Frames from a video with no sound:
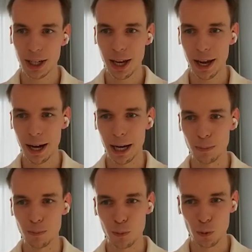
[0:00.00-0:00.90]

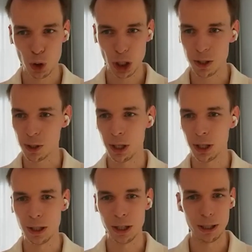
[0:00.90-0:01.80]
And
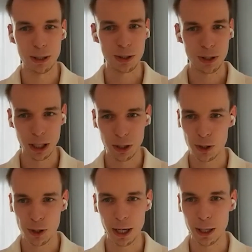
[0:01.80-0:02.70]
Justin is data
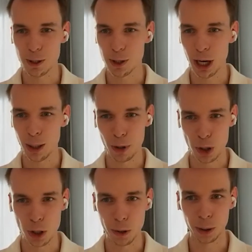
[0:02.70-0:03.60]
science and
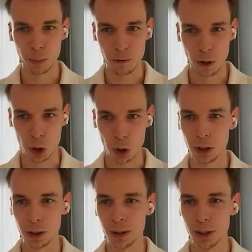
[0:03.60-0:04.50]
machine learning
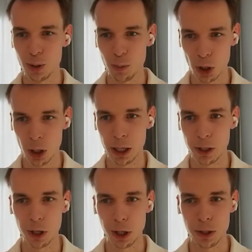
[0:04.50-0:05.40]
professional
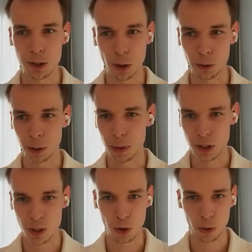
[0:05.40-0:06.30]
specializing in solving
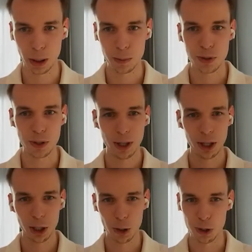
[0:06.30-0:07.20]
business problems
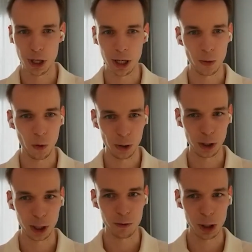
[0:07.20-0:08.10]
using
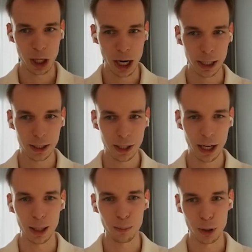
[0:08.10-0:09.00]
value-driven AI
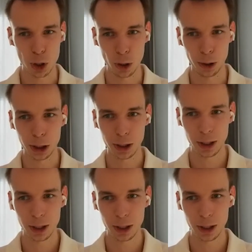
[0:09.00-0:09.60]
and machine learning.